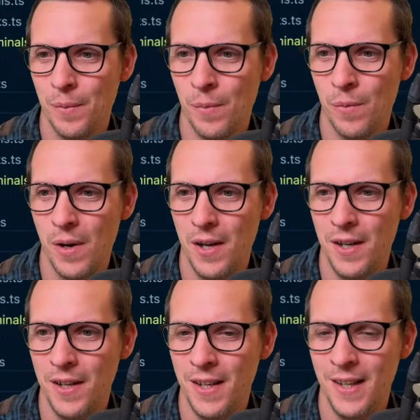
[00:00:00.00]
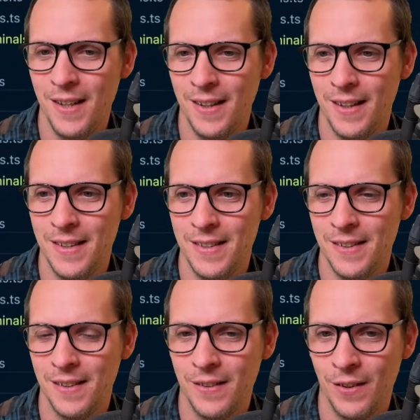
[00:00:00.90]
Why is
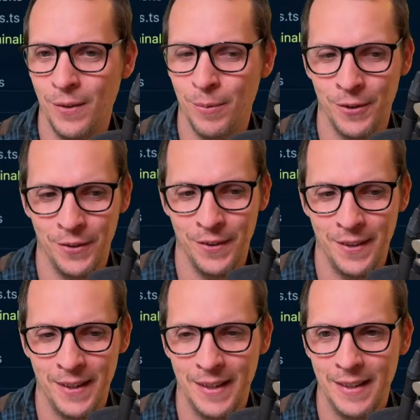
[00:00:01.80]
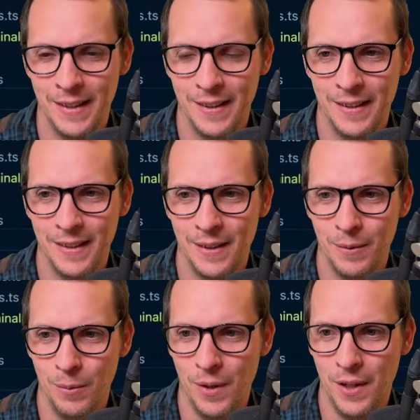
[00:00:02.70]
it a terminal?
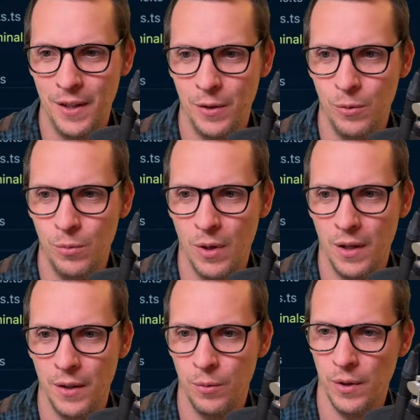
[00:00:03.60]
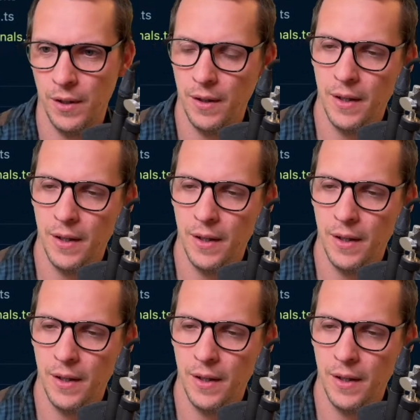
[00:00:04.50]
Why? Oh, why? Oh, why?